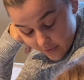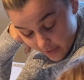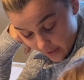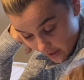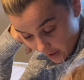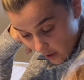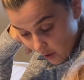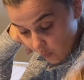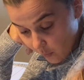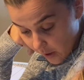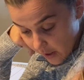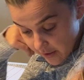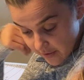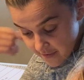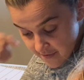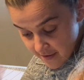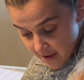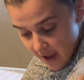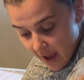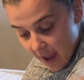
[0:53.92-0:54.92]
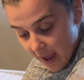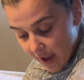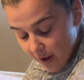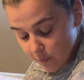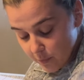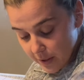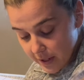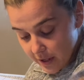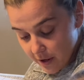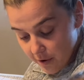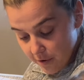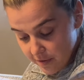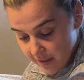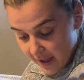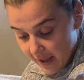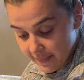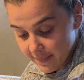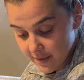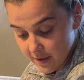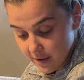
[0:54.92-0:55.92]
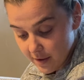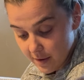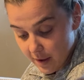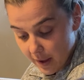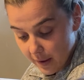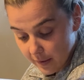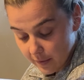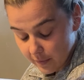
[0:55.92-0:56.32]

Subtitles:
They are ones, and we know that